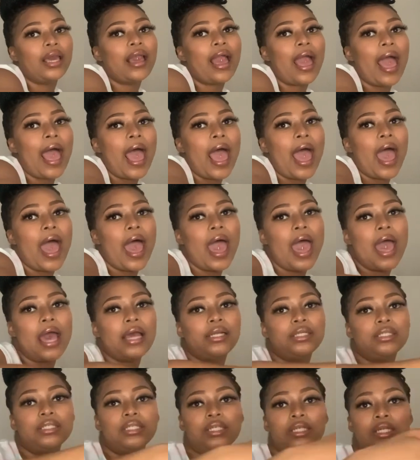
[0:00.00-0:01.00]

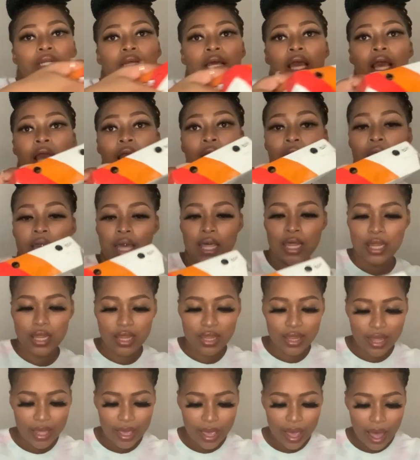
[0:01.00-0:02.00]
And
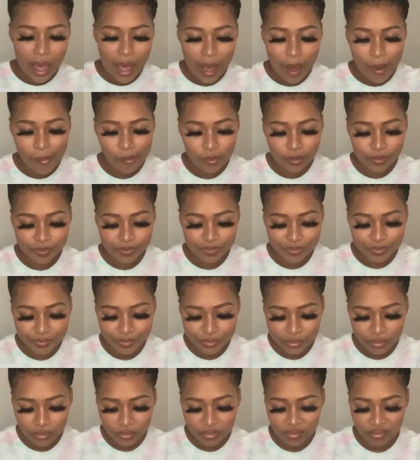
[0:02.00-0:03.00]
they, I'm
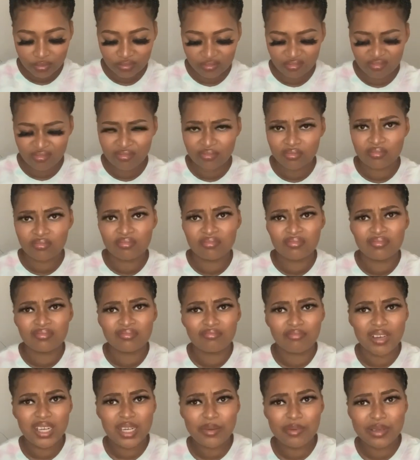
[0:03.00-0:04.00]
not sure if
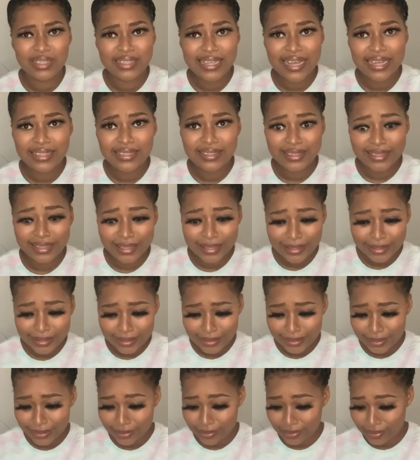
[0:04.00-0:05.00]
Maribita di chili
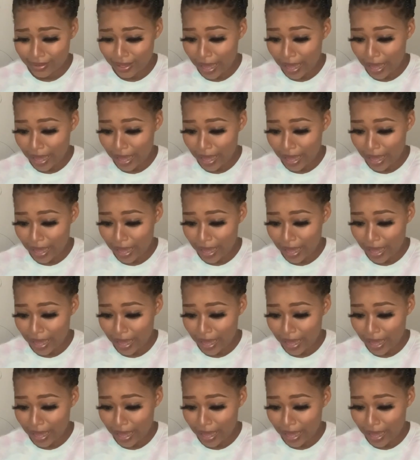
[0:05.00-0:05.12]
cheese